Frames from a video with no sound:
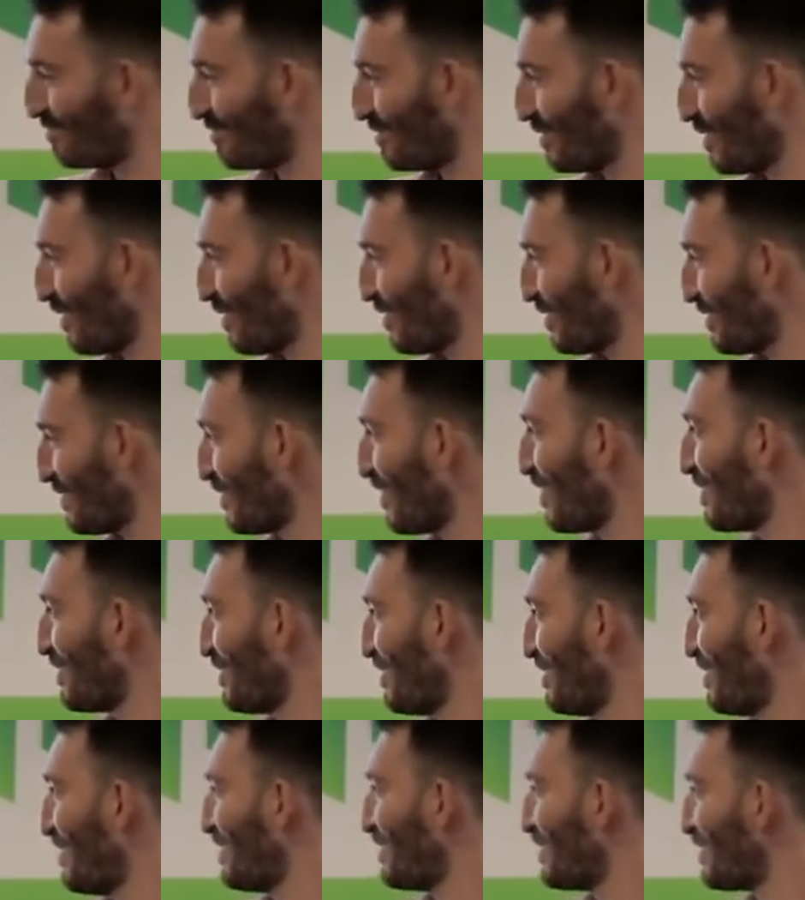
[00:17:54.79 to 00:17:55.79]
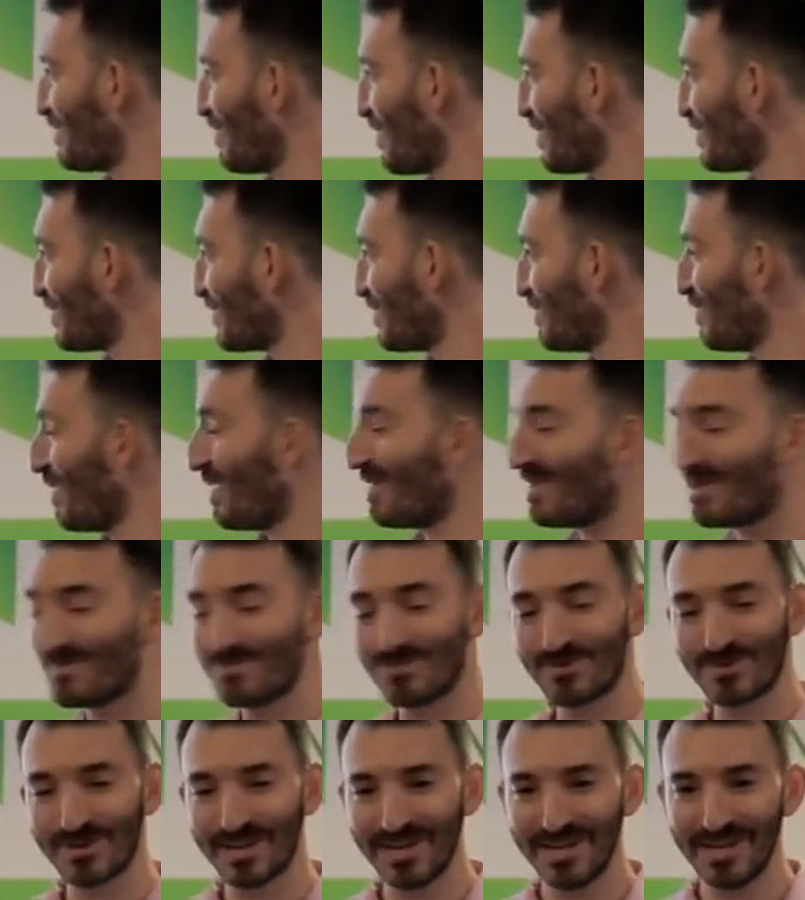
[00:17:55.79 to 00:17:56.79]
You know, it's not sponsored by
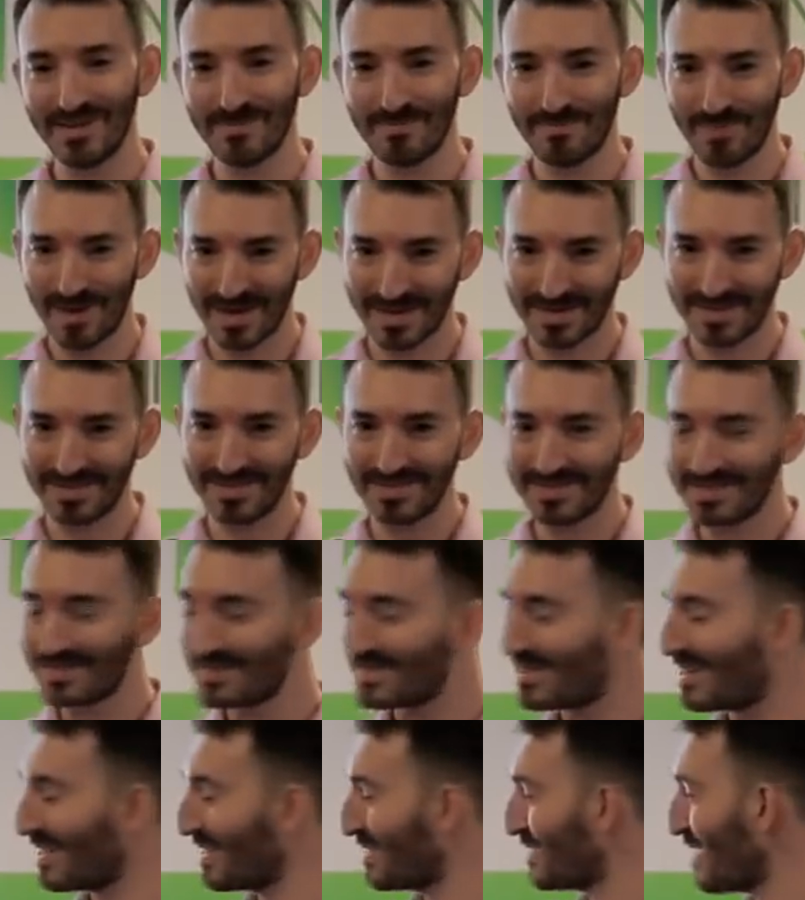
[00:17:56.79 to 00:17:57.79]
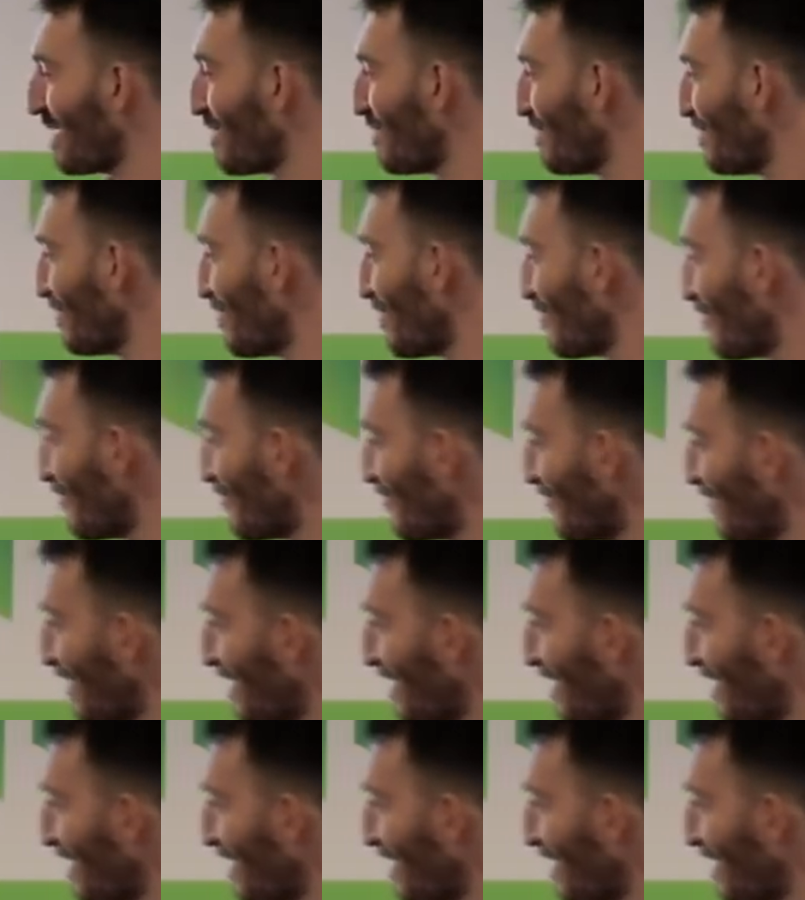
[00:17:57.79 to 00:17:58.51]
Lamborghini, but this is an example of